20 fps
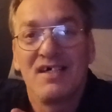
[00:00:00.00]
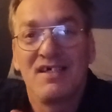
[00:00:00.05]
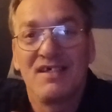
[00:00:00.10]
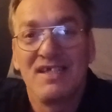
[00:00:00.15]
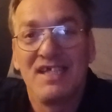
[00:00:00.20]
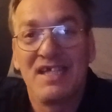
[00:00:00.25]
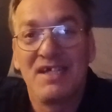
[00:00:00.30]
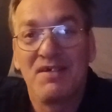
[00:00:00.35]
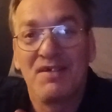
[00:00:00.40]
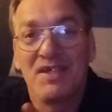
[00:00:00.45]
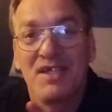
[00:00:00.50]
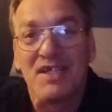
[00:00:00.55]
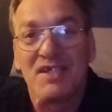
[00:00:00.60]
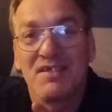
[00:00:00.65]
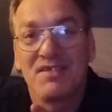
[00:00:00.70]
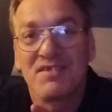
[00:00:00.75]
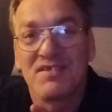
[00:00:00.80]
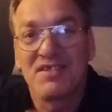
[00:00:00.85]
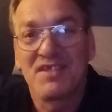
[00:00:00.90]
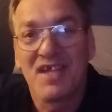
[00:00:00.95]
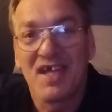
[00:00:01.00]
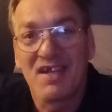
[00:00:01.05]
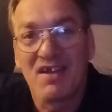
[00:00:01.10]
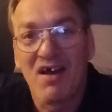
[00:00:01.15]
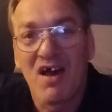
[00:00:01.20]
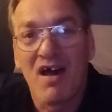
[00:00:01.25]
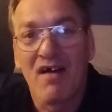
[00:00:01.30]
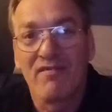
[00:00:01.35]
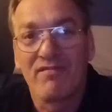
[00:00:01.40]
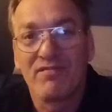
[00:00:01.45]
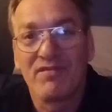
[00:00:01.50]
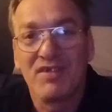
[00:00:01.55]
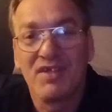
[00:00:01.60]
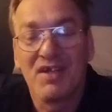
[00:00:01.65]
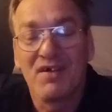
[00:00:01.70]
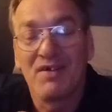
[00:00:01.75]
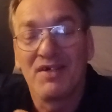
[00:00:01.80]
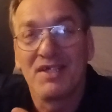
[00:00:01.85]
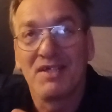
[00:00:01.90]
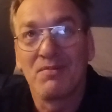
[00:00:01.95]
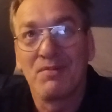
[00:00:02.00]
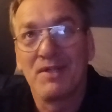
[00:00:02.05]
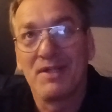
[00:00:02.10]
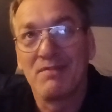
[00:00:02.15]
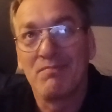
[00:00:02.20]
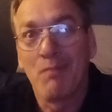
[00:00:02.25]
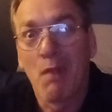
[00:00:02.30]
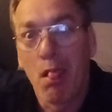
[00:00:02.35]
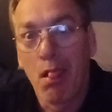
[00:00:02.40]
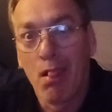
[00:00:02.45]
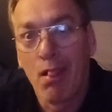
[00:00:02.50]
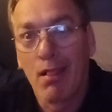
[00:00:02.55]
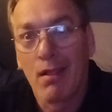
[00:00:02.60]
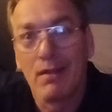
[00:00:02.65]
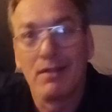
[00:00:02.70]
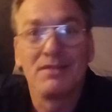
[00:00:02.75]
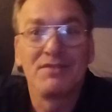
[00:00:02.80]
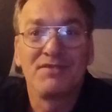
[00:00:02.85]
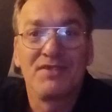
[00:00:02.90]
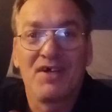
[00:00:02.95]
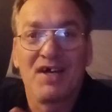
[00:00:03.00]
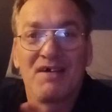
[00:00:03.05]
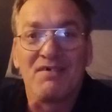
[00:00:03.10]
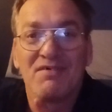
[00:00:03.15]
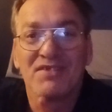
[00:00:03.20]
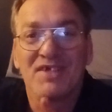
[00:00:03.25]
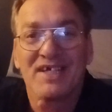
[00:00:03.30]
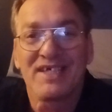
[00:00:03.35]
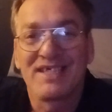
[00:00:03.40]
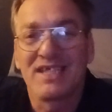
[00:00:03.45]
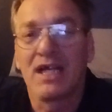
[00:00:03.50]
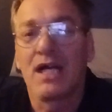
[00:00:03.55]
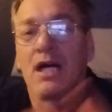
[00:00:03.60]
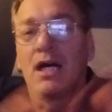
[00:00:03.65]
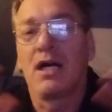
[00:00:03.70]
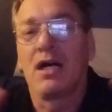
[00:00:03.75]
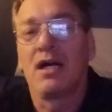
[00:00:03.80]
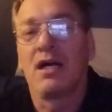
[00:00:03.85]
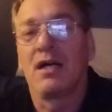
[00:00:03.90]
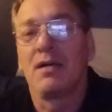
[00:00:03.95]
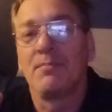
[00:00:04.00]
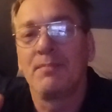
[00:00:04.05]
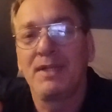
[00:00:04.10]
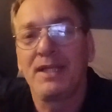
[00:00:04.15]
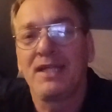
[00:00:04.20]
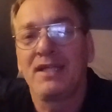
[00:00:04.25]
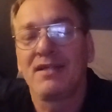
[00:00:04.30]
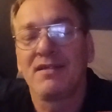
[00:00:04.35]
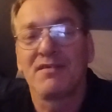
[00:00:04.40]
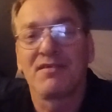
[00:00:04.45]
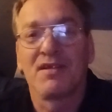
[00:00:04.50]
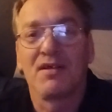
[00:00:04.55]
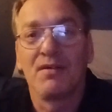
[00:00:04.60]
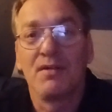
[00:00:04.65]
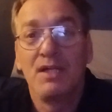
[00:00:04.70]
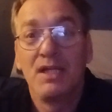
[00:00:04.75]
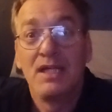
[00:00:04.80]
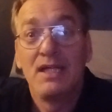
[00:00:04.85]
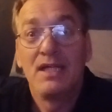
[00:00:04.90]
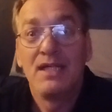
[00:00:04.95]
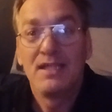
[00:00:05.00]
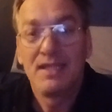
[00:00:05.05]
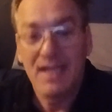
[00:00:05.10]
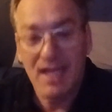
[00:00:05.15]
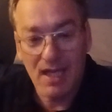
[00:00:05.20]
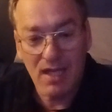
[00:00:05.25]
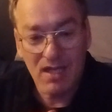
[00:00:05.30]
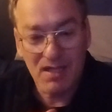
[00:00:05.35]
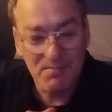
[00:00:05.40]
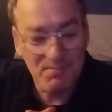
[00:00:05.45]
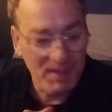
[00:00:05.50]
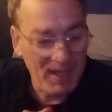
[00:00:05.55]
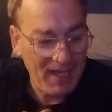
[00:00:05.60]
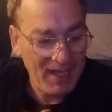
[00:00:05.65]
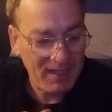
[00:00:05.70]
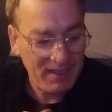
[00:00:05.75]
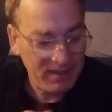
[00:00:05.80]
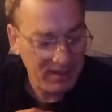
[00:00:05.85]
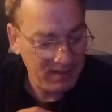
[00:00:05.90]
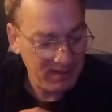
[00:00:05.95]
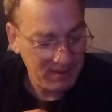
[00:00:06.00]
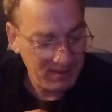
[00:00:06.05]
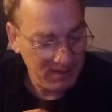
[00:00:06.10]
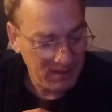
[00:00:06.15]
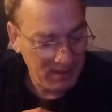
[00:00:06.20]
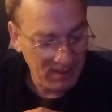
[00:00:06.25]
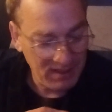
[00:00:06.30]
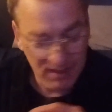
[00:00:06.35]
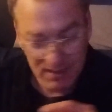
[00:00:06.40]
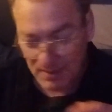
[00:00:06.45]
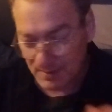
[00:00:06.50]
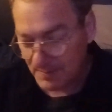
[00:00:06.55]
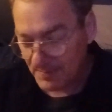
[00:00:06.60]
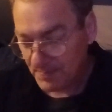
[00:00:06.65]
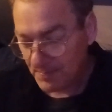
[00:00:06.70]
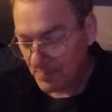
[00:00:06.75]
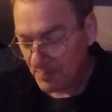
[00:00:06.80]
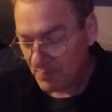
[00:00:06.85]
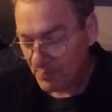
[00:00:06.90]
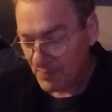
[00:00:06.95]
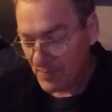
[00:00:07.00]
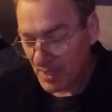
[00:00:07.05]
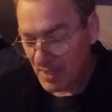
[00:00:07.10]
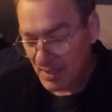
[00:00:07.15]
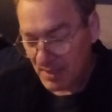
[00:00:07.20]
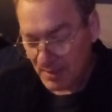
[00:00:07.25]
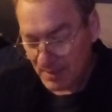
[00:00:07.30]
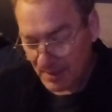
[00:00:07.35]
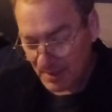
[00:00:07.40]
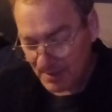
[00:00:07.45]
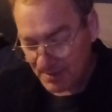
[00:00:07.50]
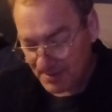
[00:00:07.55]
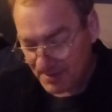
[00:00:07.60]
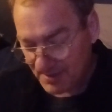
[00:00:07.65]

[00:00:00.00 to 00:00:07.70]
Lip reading: it set off. It went. Ugh. So I was like, oh man. So now I'm back. Let's